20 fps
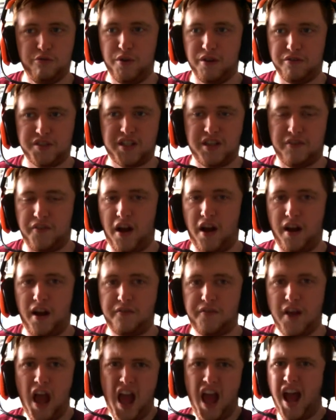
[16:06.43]
will
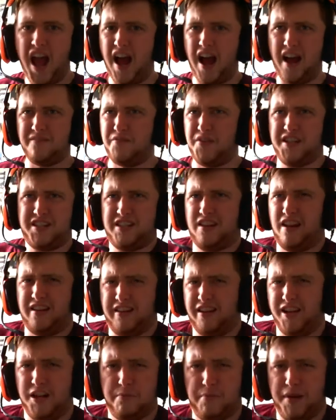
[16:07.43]
survive, this
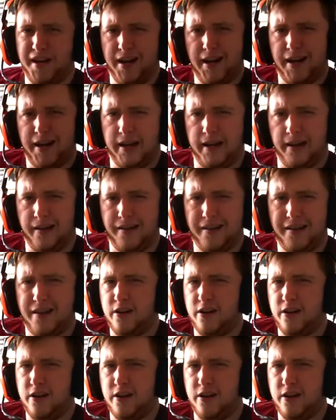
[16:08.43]
ain't going to be linear.